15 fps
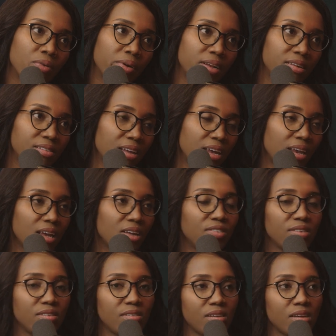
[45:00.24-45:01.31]
real estate
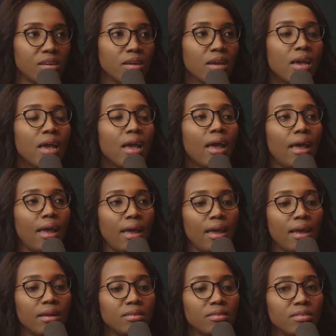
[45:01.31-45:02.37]
agency,
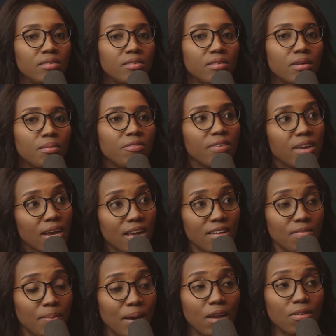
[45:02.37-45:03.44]
and
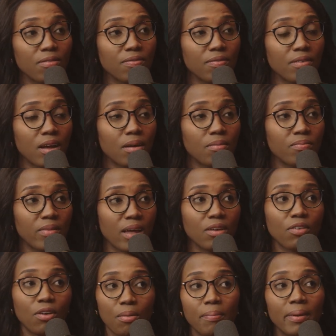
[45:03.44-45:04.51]
FICA is part of
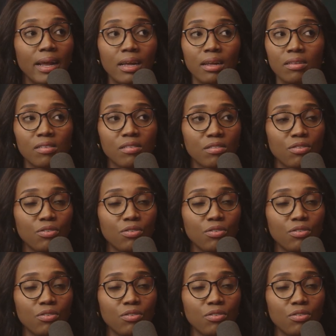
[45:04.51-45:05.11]
that compliance.